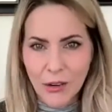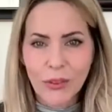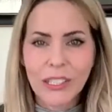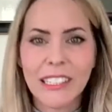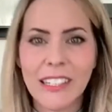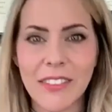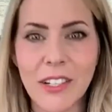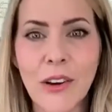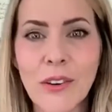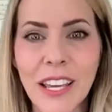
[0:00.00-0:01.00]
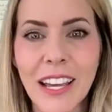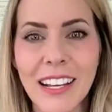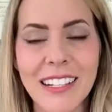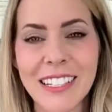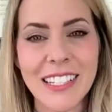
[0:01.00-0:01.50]
really even know yet.
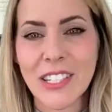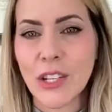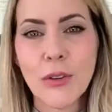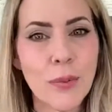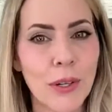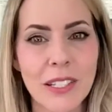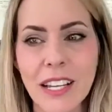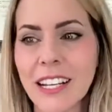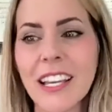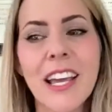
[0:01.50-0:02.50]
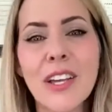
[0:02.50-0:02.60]
And it's just super exciting.